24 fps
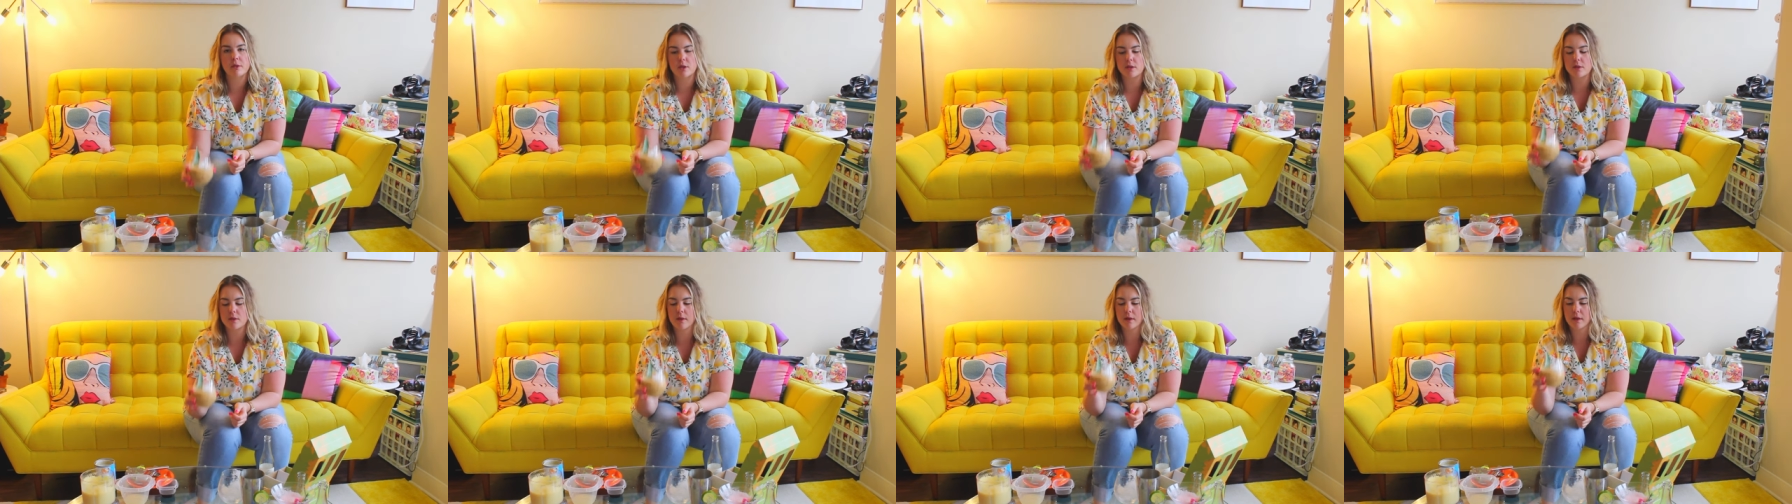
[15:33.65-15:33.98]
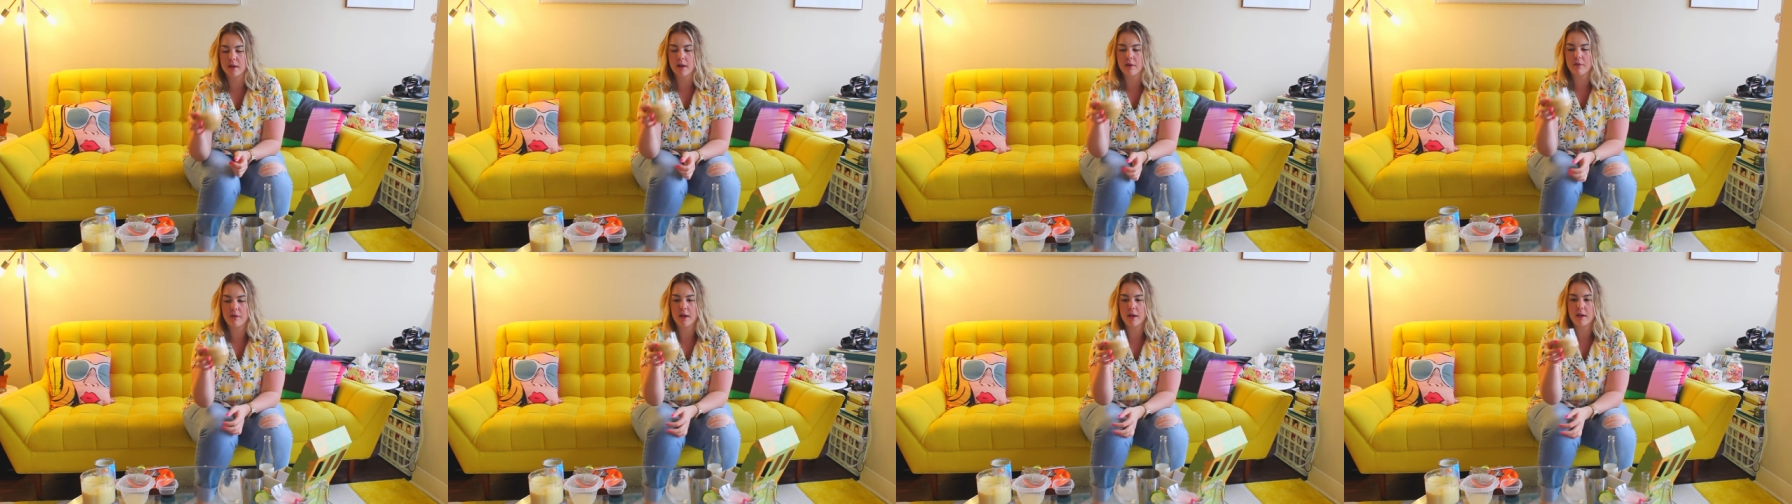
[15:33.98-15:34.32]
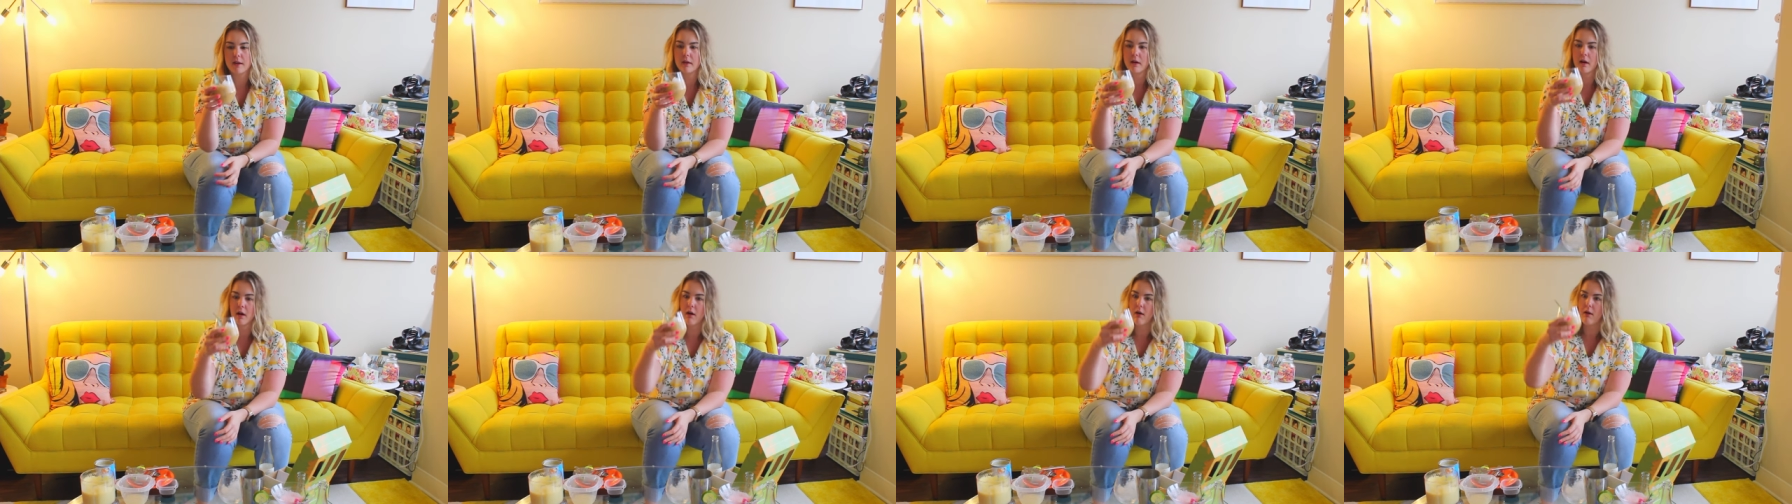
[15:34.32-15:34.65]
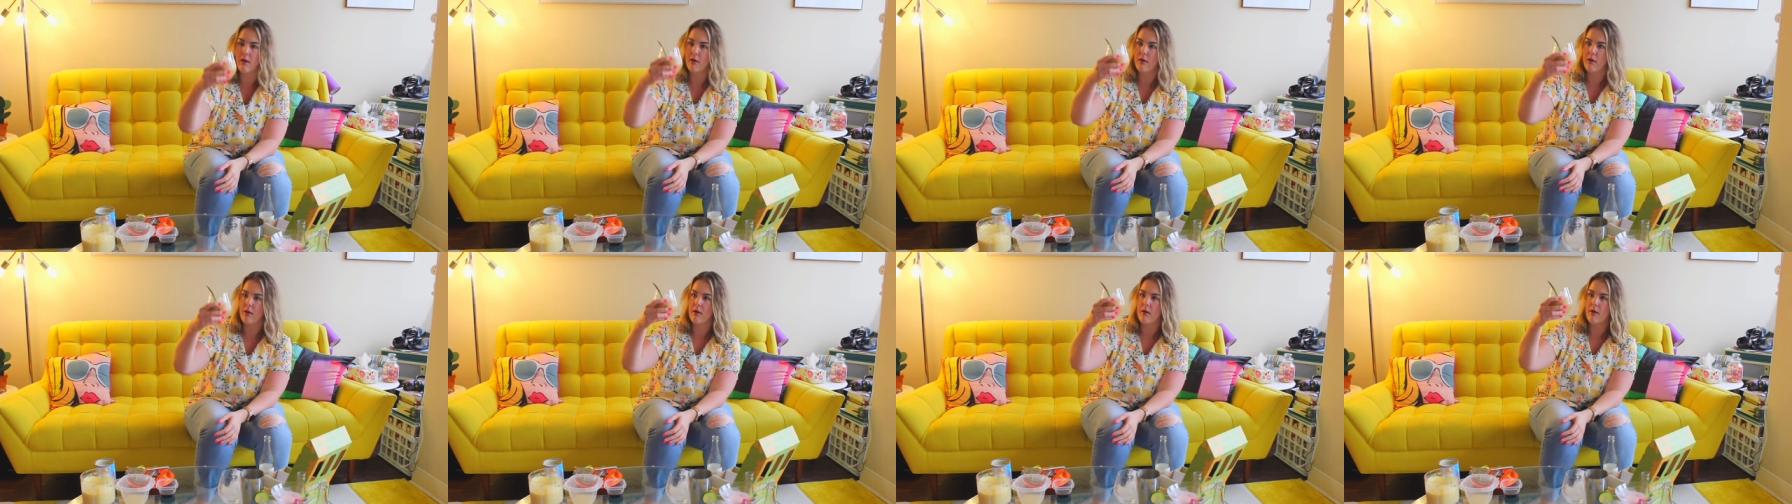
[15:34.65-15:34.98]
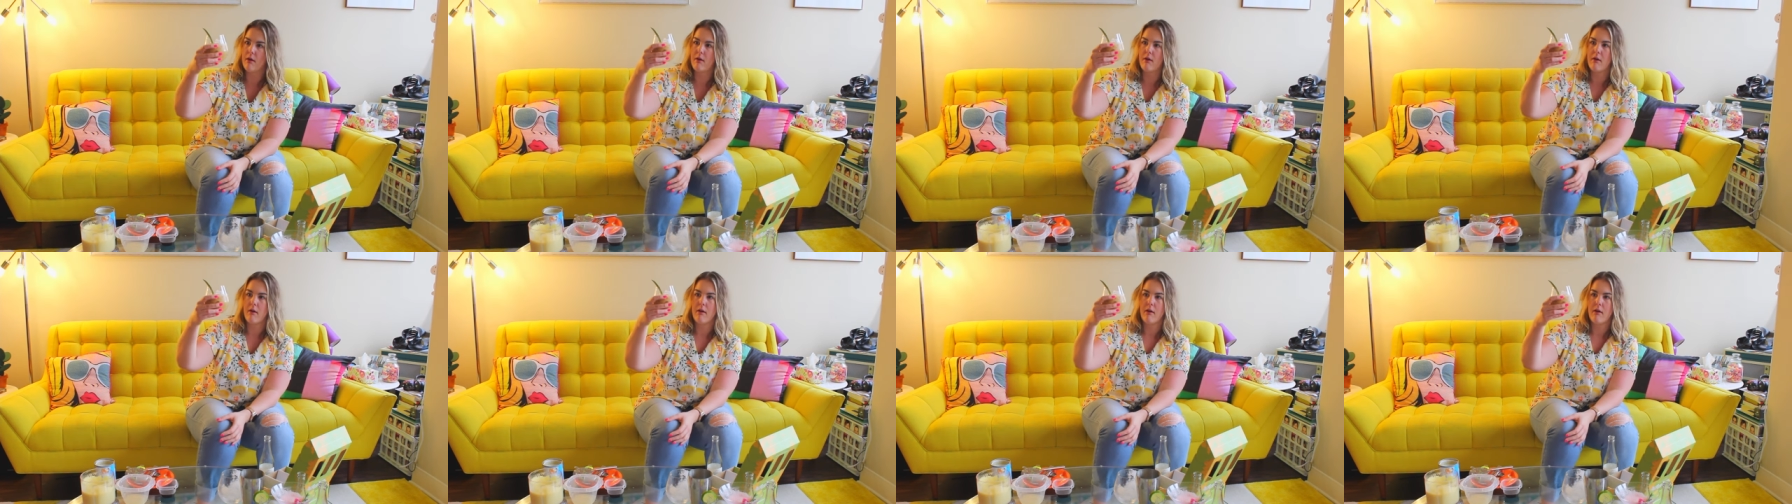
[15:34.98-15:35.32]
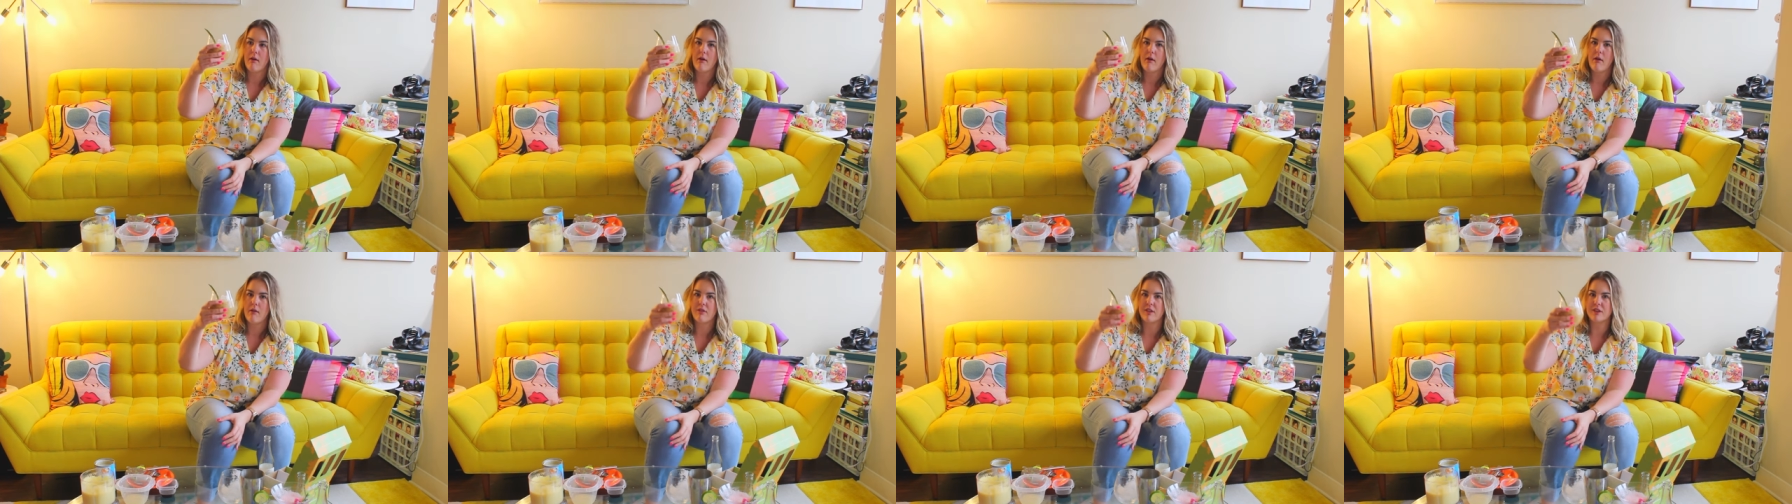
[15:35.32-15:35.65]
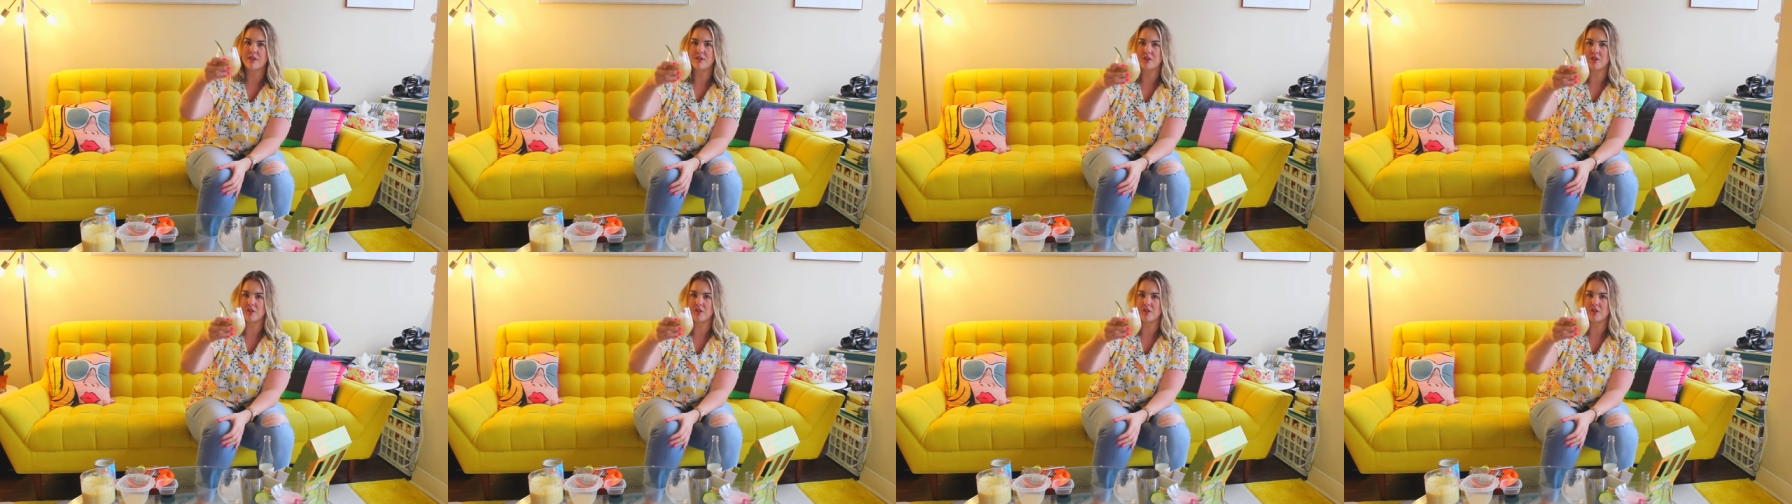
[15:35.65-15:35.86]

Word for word: just so I could have that. This